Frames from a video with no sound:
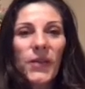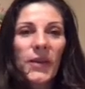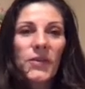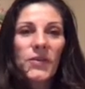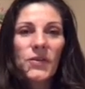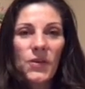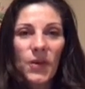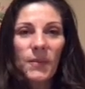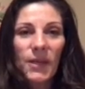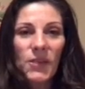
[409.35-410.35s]
Thank you
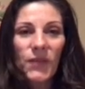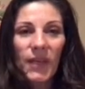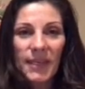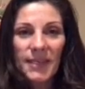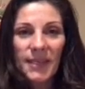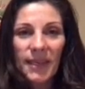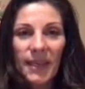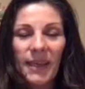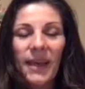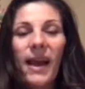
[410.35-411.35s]
so much for
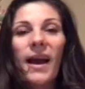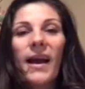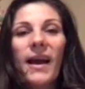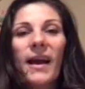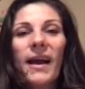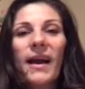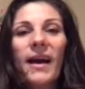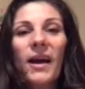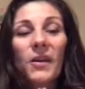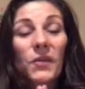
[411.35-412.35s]
listening.
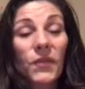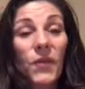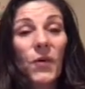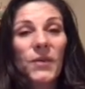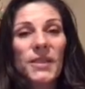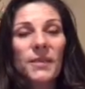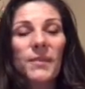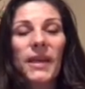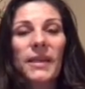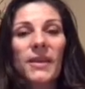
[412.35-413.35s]
I look forward to
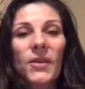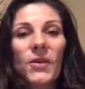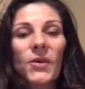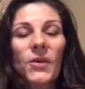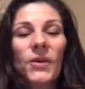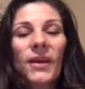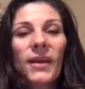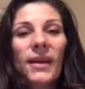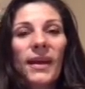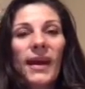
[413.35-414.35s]
meeting you
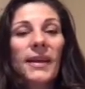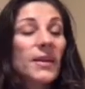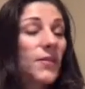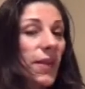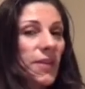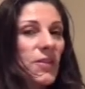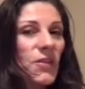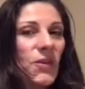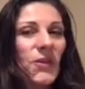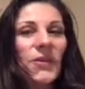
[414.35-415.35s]
at an event
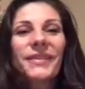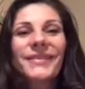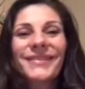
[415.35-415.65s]
soon.